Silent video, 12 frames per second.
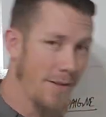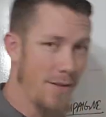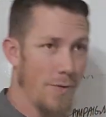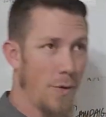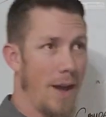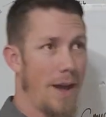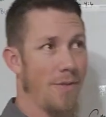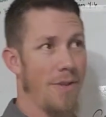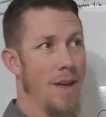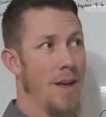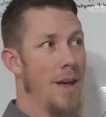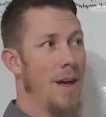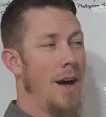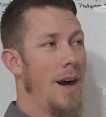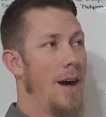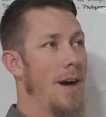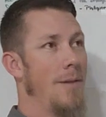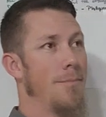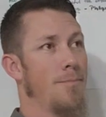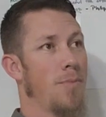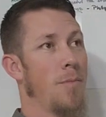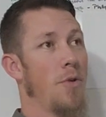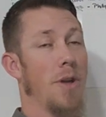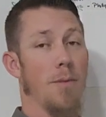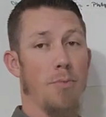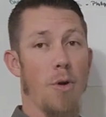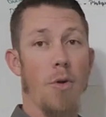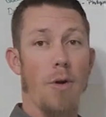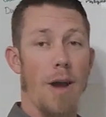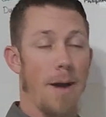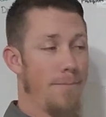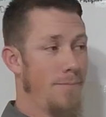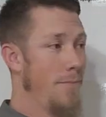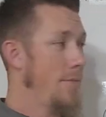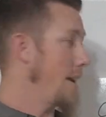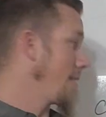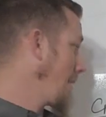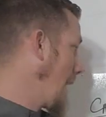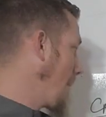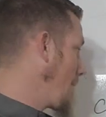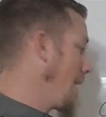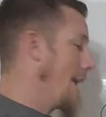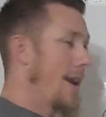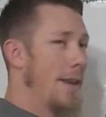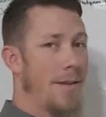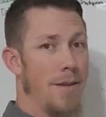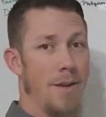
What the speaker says: So if you have promoting a program, that's a campaign.